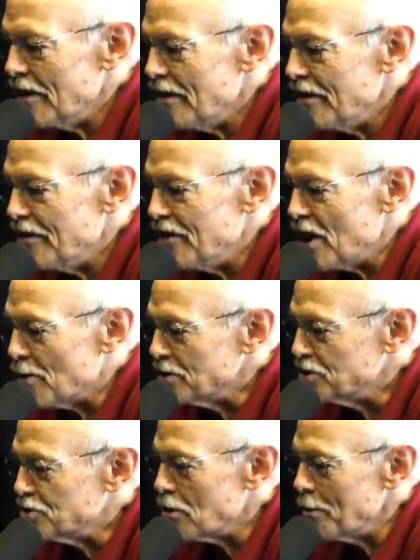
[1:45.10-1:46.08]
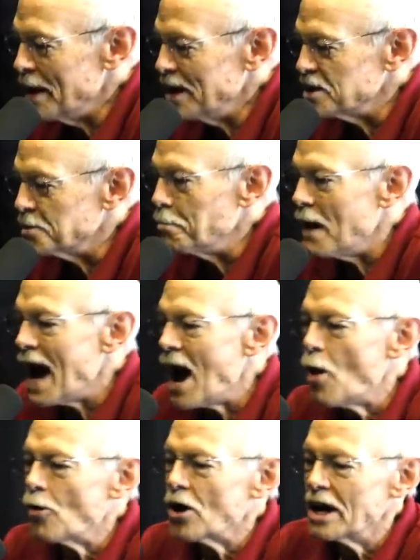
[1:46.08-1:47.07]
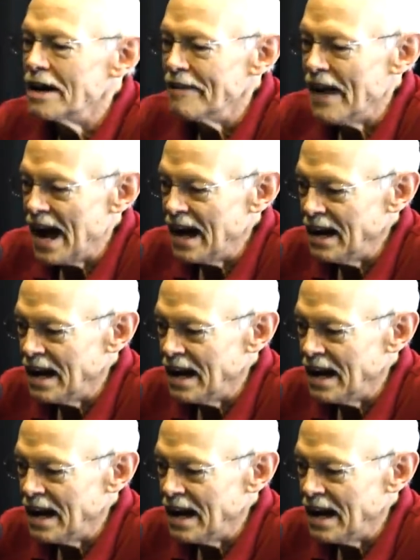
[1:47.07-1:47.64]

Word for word: there was tremendous power in that,